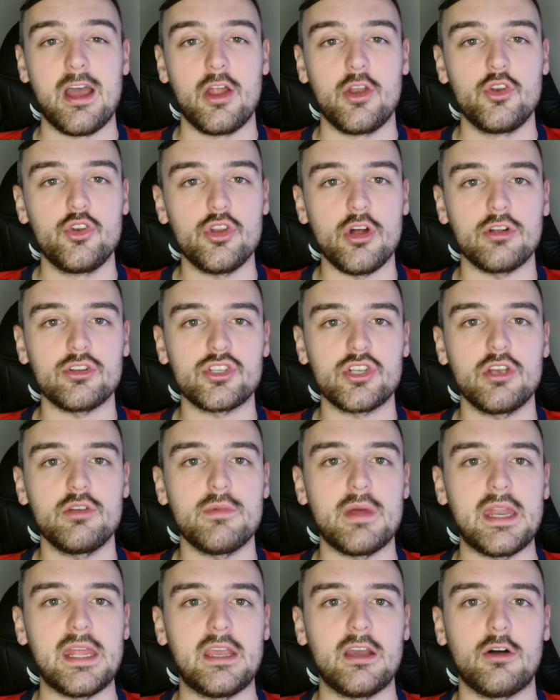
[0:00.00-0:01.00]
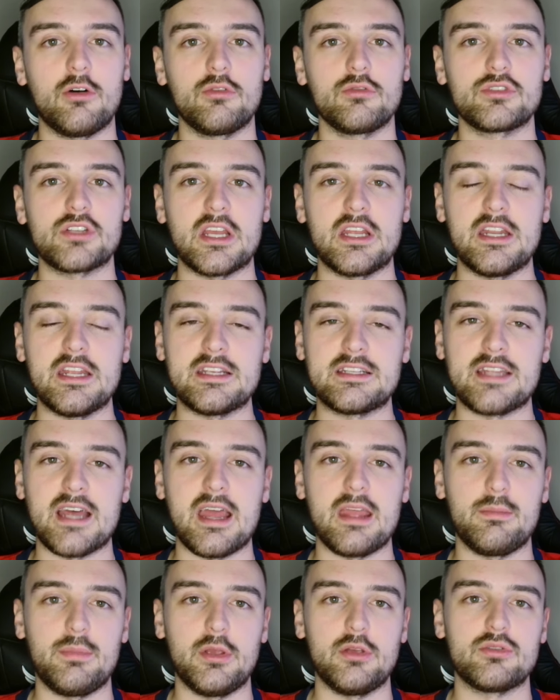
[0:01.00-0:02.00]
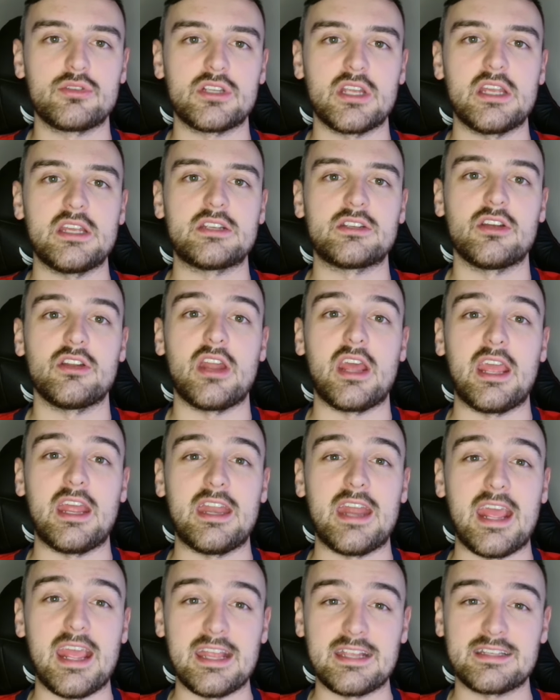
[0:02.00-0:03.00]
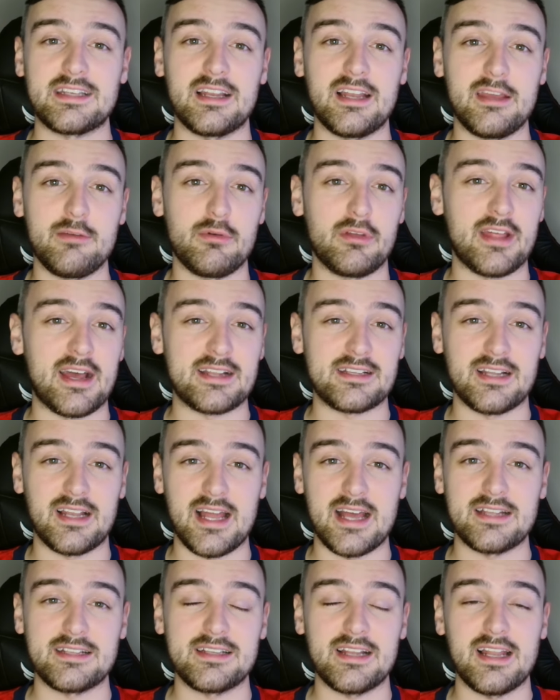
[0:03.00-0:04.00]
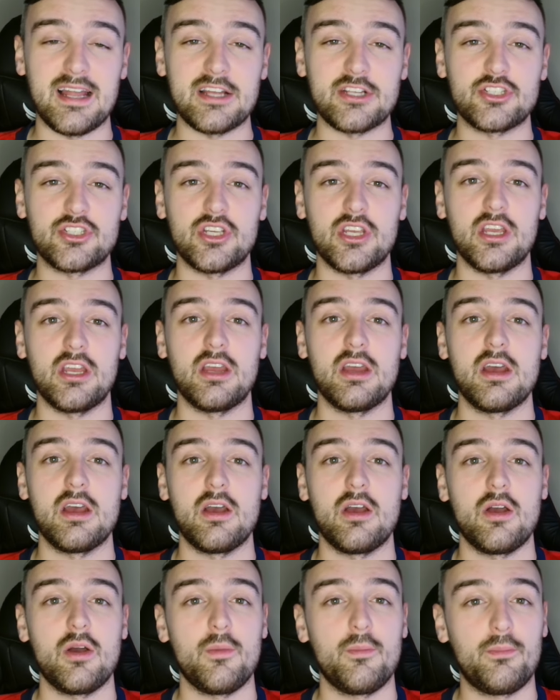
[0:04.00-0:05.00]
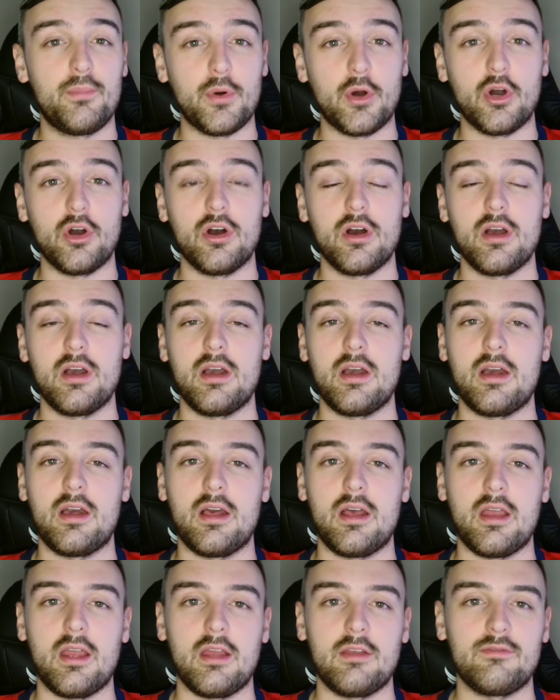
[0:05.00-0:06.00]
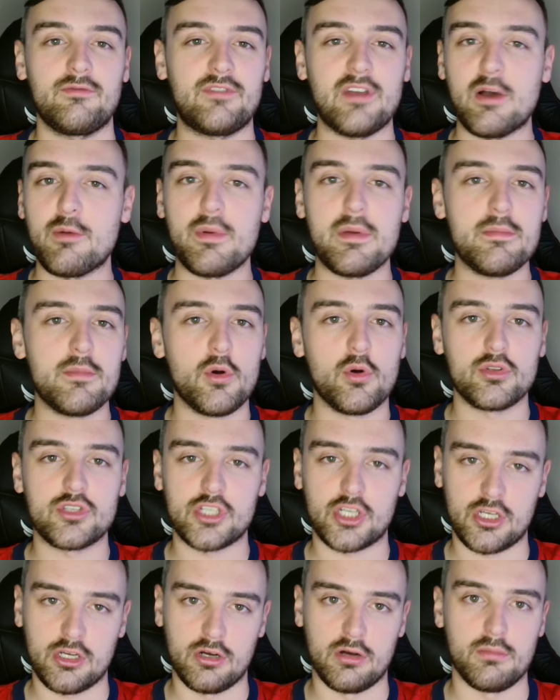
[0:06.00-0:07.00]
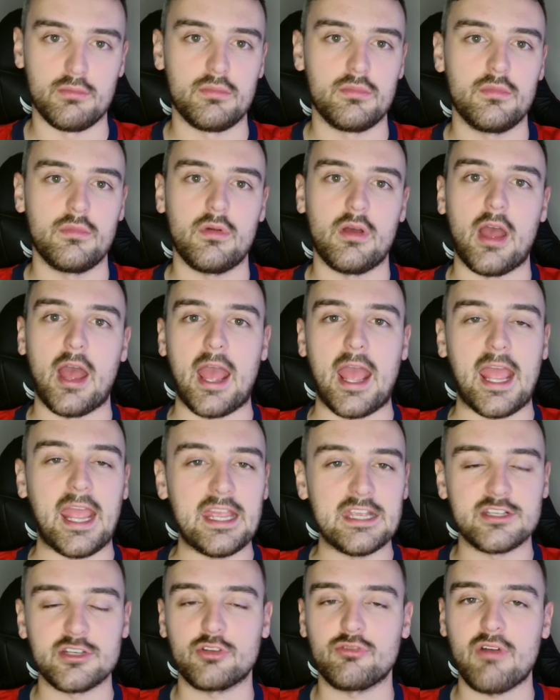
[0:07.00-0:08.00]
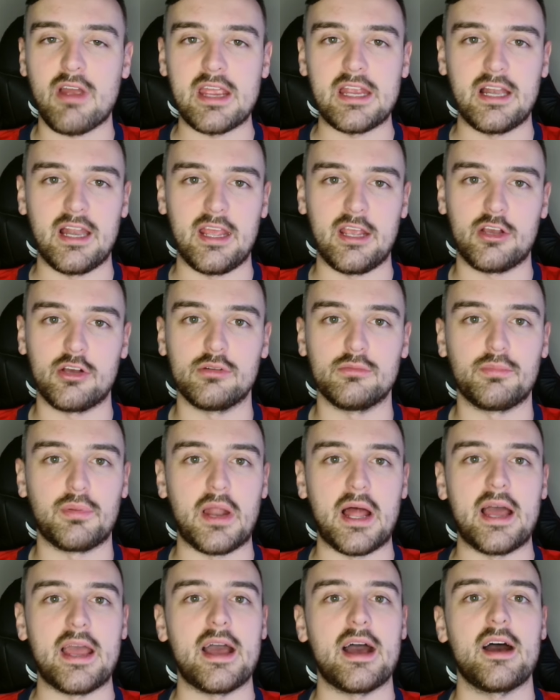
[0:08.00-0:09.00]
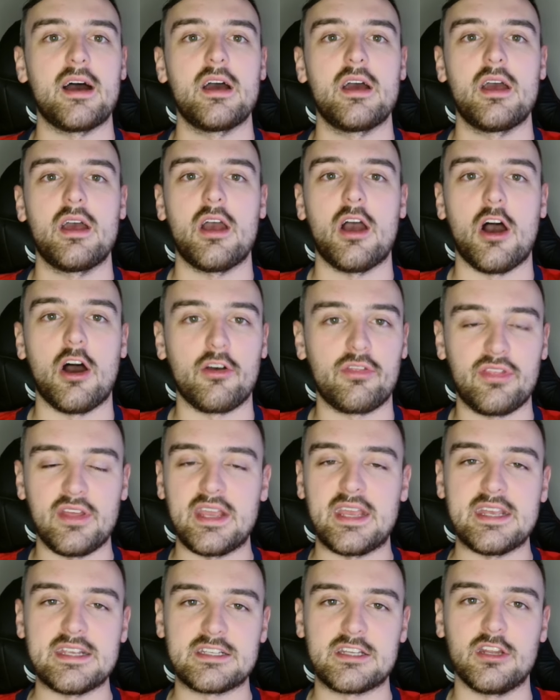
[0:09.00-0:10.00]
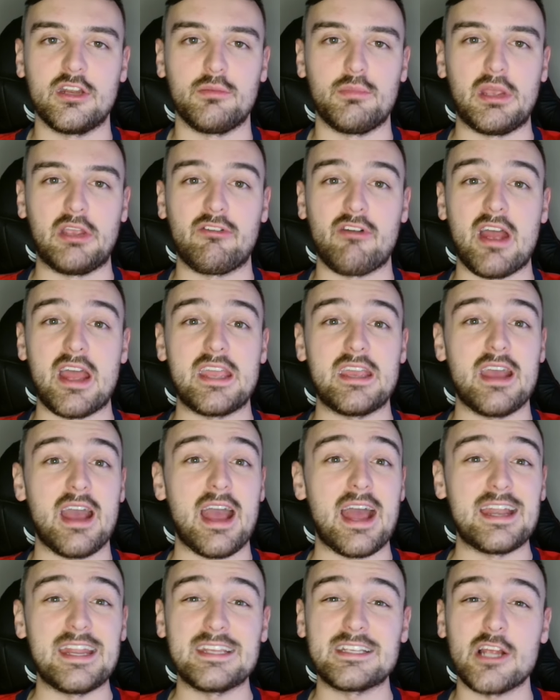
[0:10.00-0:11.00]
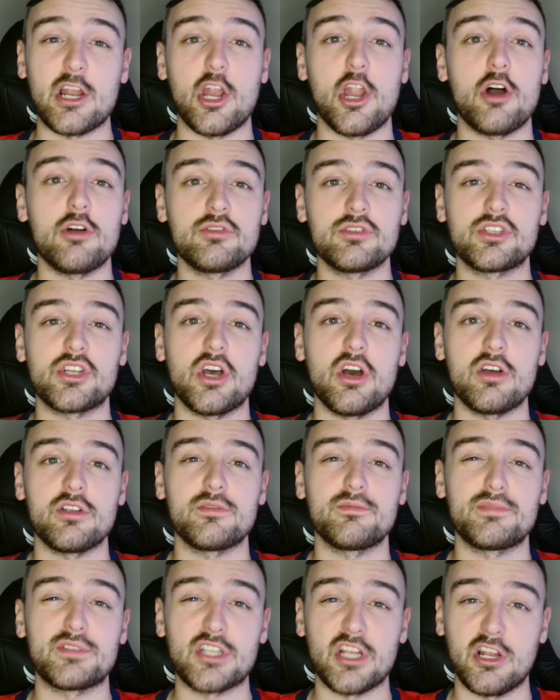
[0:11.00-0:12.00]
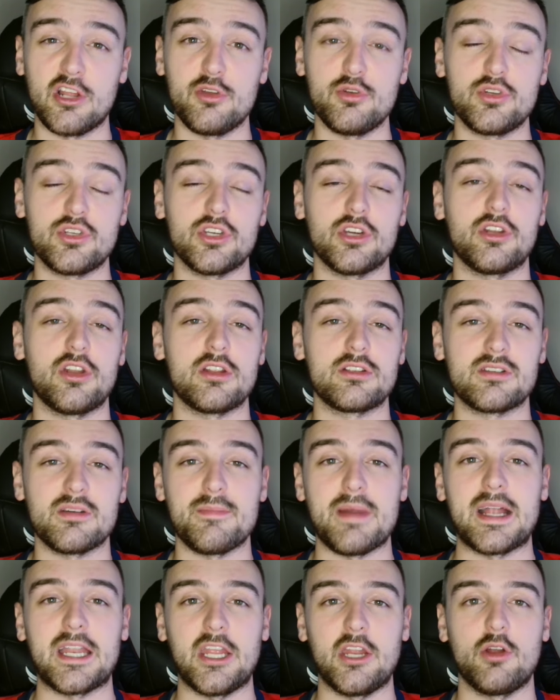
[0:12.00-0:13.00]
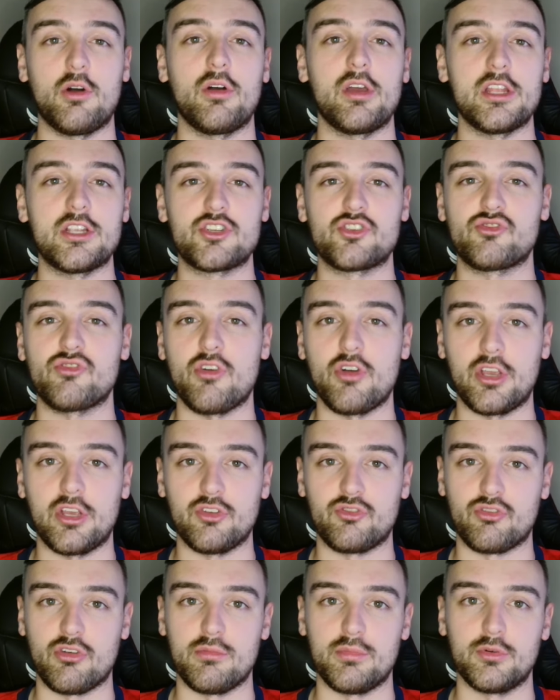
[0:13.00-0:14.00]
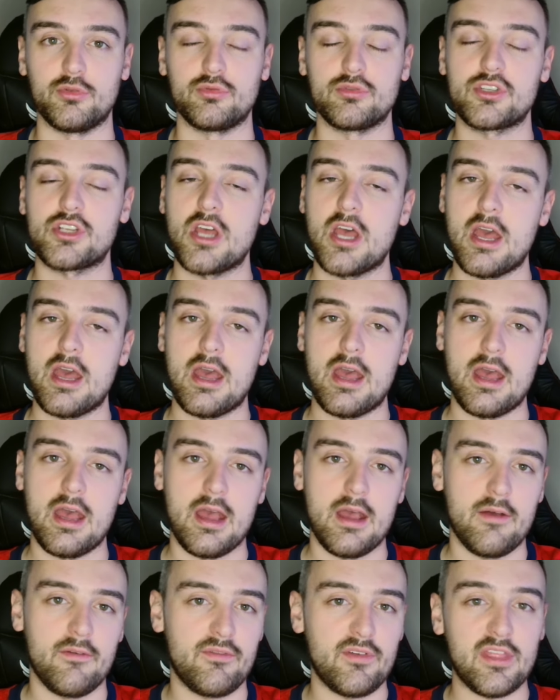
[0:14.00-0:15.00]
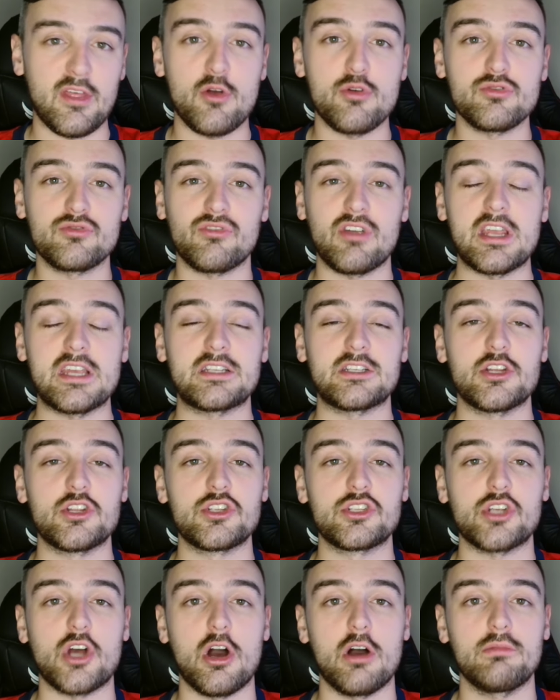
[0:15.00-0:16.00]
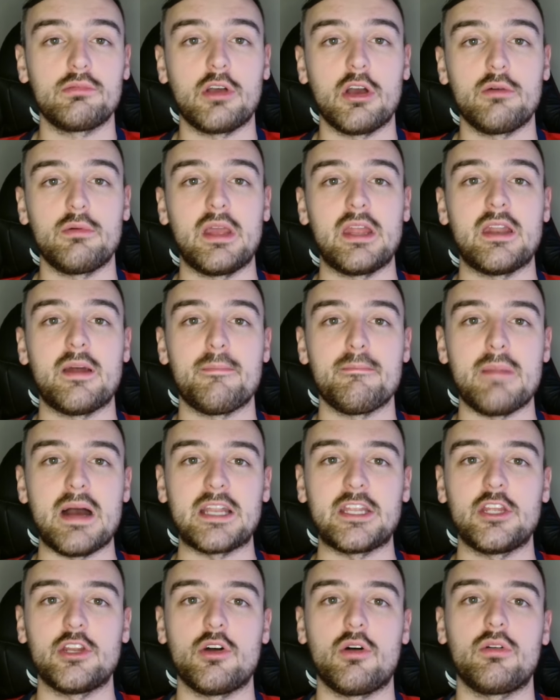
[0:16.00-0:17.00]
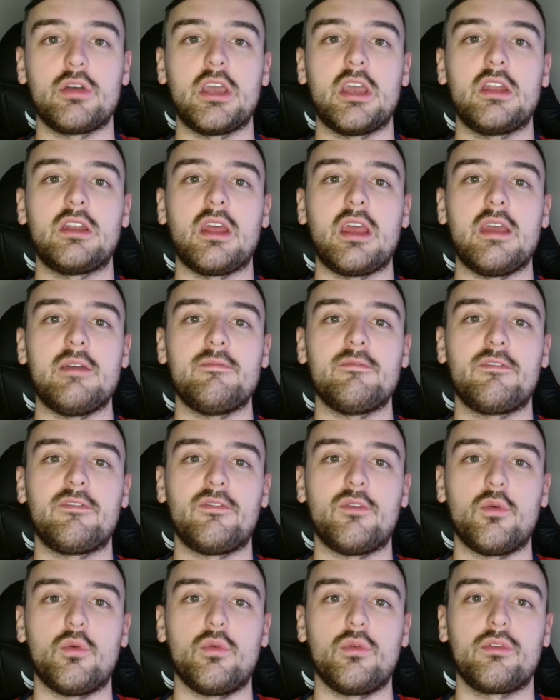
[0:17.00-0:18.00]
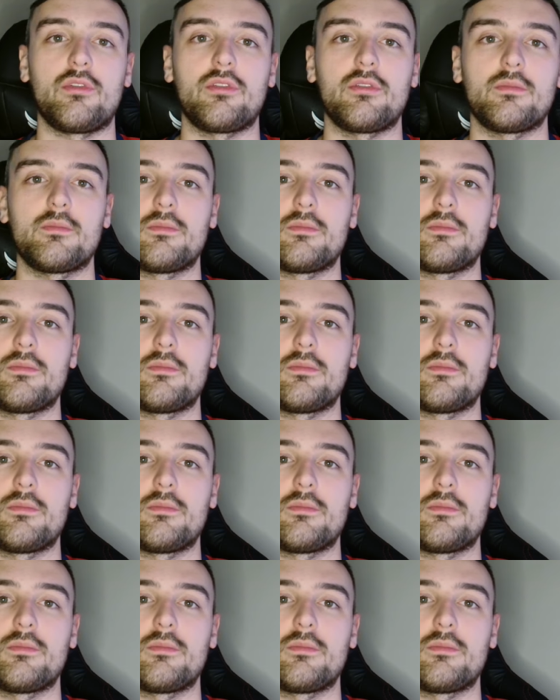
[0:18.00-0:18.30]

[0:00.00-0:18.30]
Not too many goals in his debut season in Italy with Atalanta last year, but there'll be more to come. He's a great link-up player. I think he's going to be great, and he's a long-term solution to Man United's striker troubles. For those reasons, I'm going Man United in 4th.